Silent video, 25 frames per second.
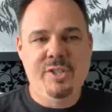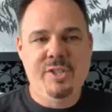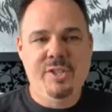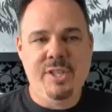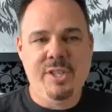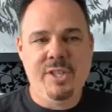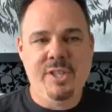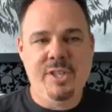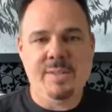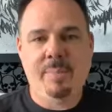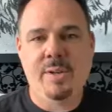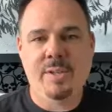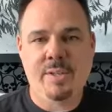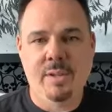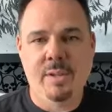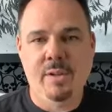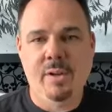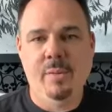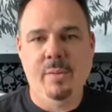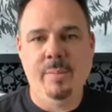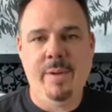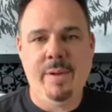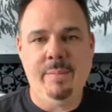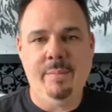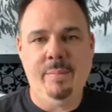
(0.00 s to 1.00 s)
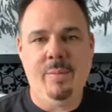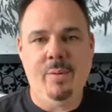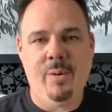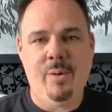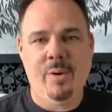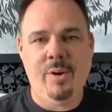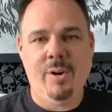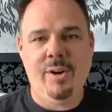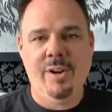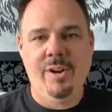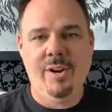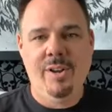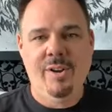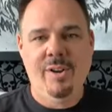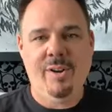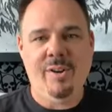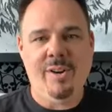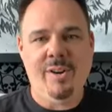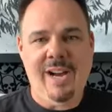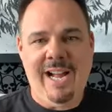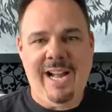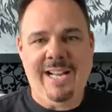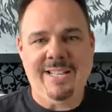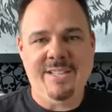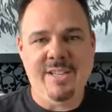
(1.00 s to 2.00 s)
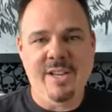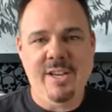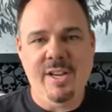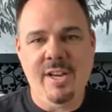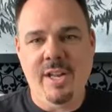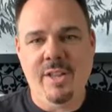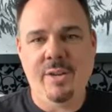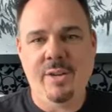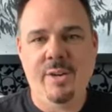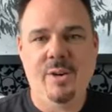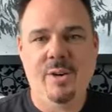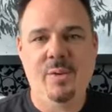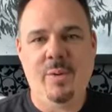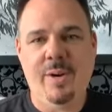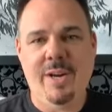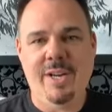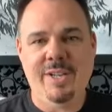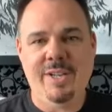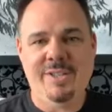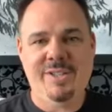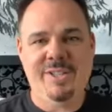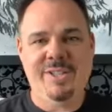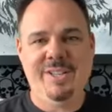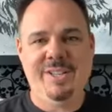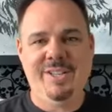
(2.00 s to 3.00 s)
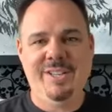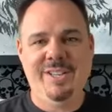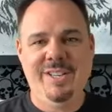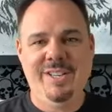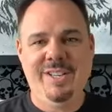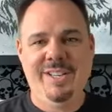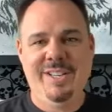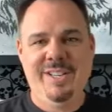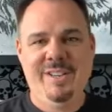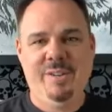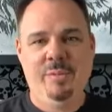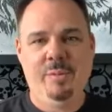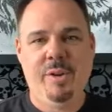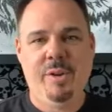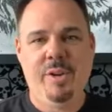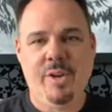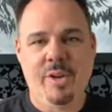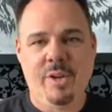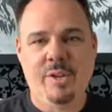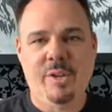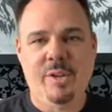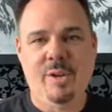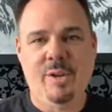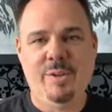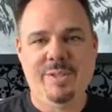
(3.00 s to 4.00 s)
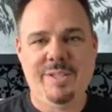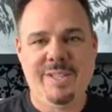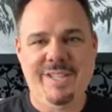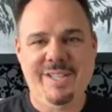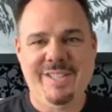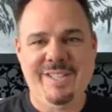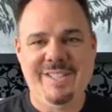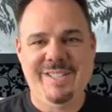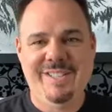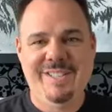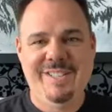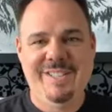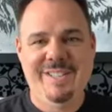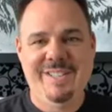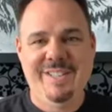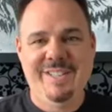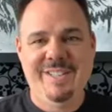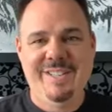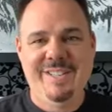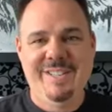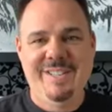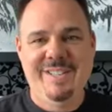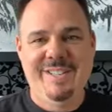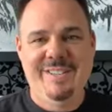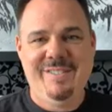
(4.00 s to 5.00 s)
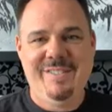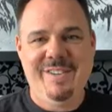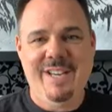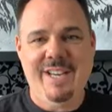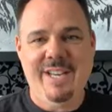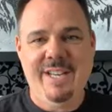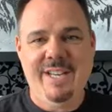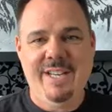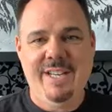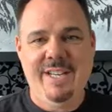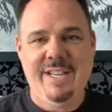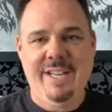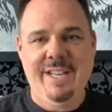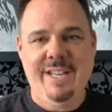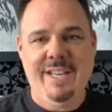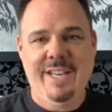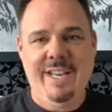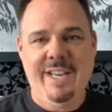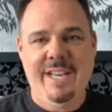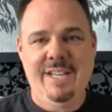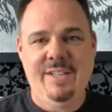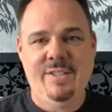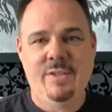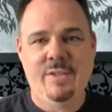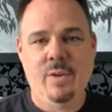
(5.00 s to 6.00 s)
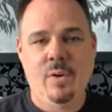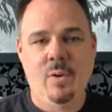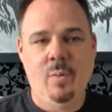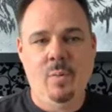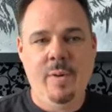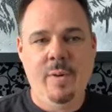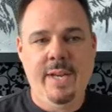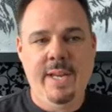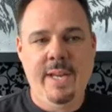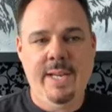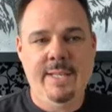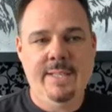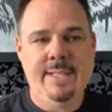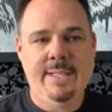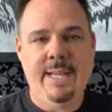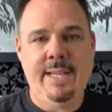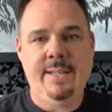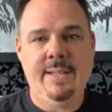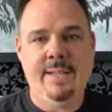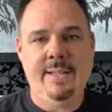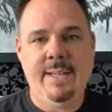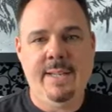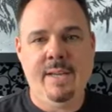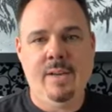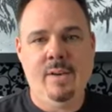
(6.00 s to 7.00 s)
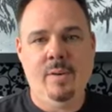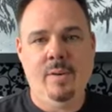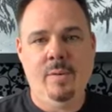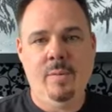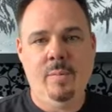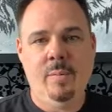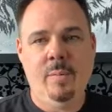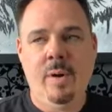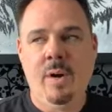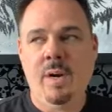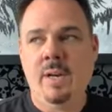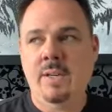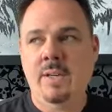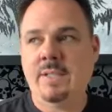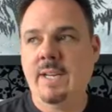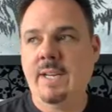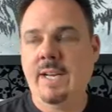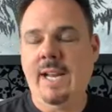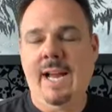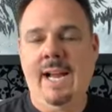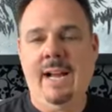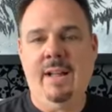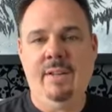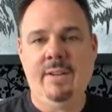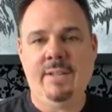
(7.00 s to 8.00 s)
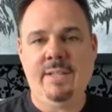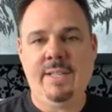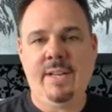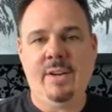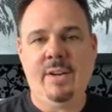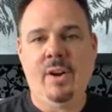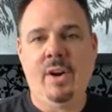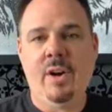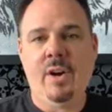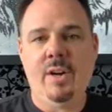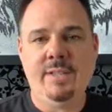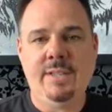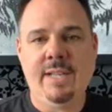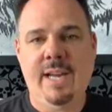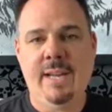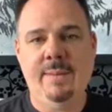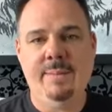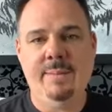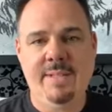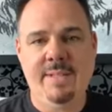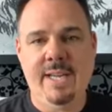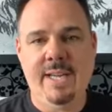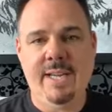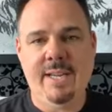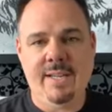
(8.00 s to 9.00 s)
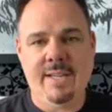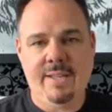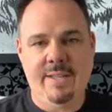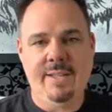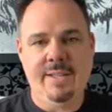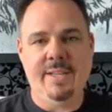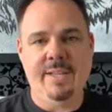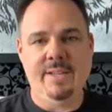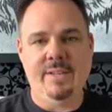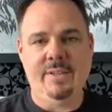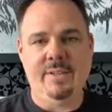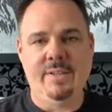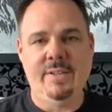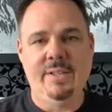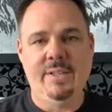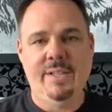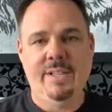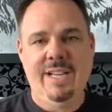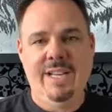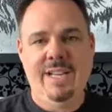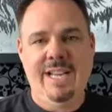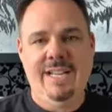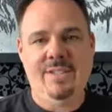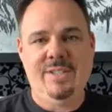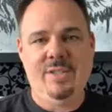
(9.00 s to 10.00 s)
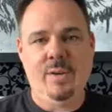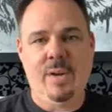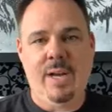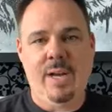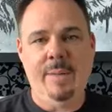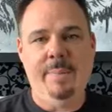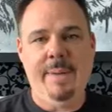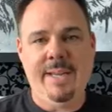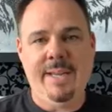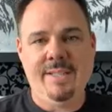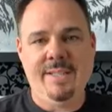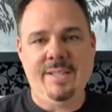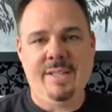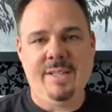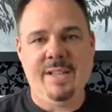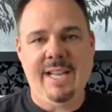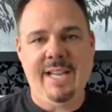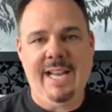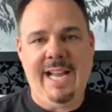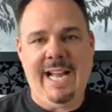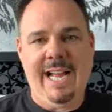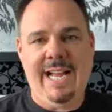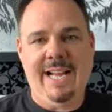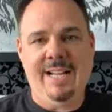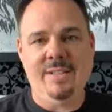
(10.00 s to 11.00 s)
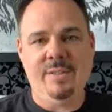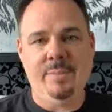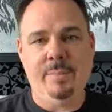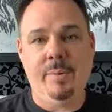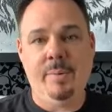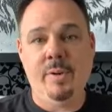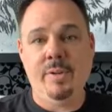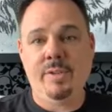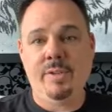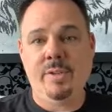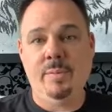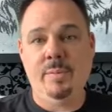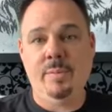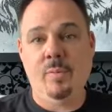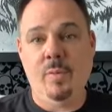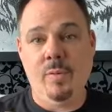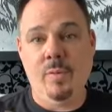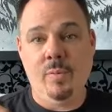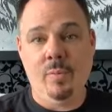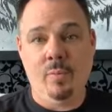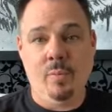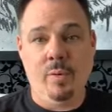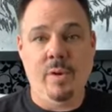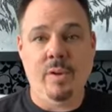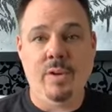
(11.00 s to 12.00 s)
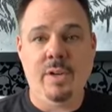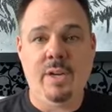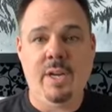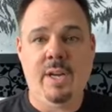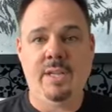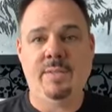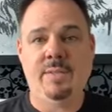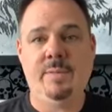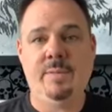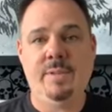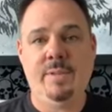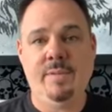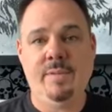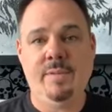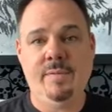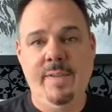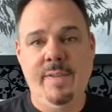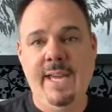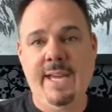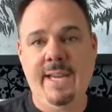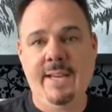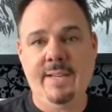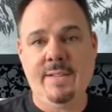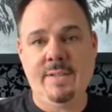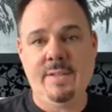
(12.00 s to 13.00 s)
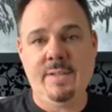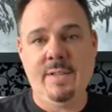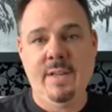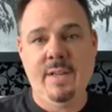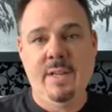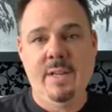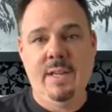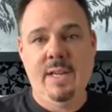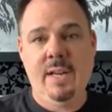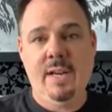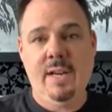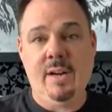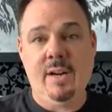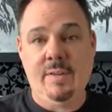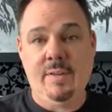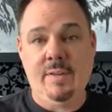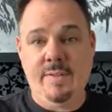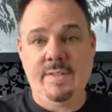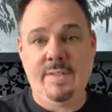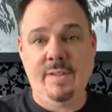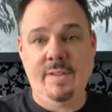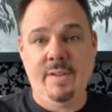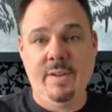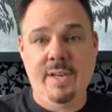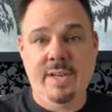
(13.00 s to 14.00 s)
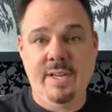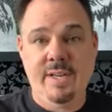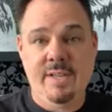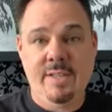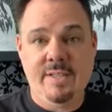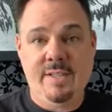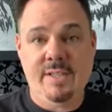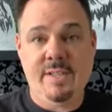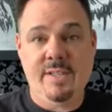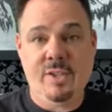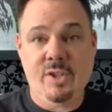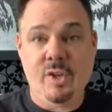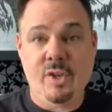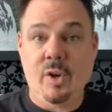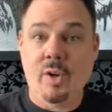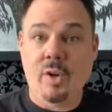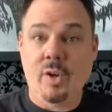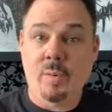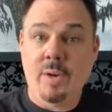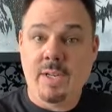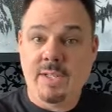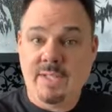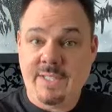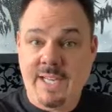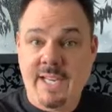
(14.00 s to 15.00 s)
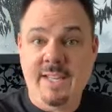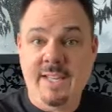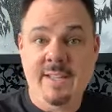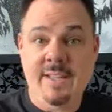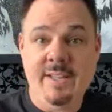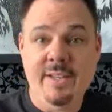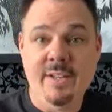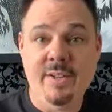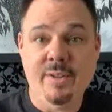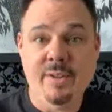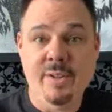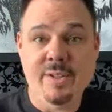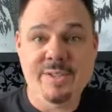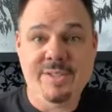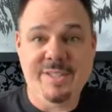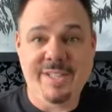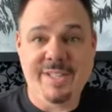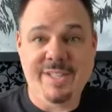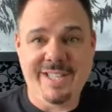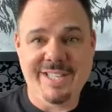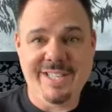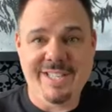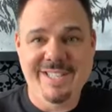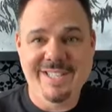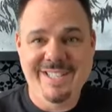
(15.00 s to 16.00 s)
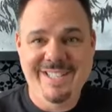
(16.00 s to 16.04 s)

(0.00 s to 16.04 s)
just pushed a little bit more or asked another question, we could have closed it. right? And so we need to stay in the deal. Marcy and Alex had a hard time staying in the deal. And so I basically had to push them with real customers in Vegas in our facility to show you what staying in the deal looks like.